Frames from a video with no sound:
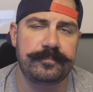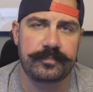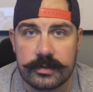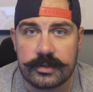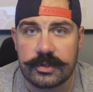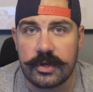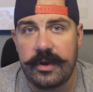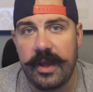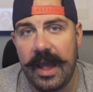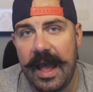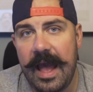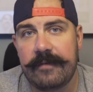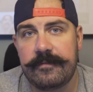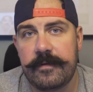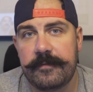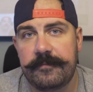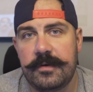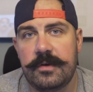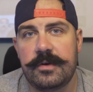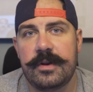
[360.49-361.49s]
So you have
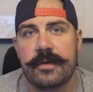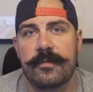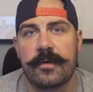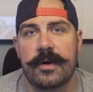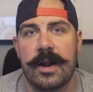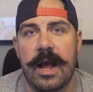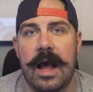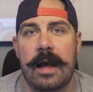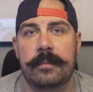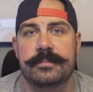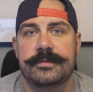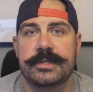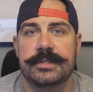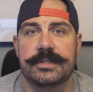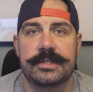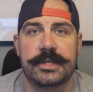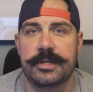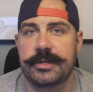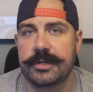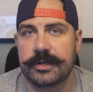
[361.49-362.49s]
a few different
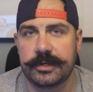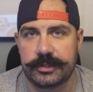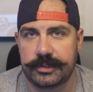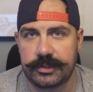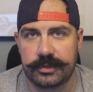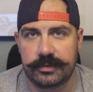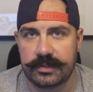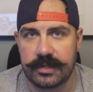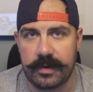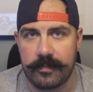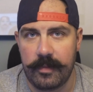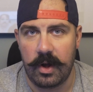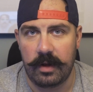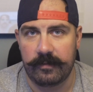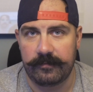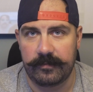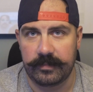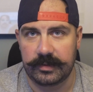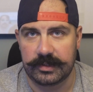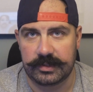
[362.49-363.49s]
options and you can choose all
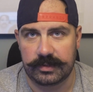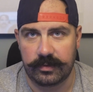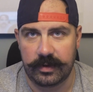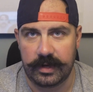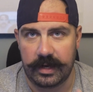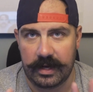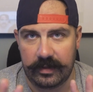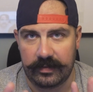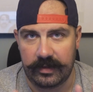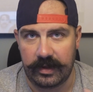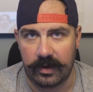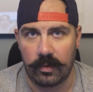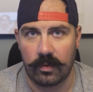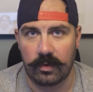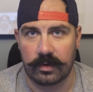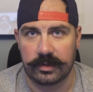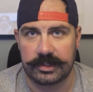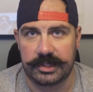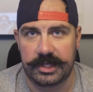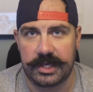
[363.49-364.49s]
from the screen on the
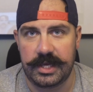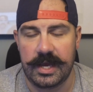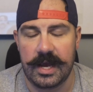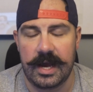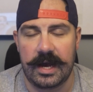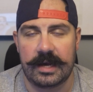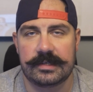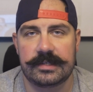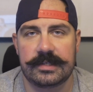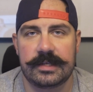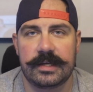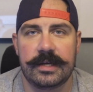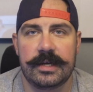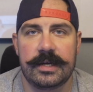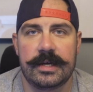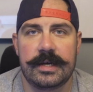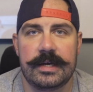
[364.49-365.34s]
orange kiosk.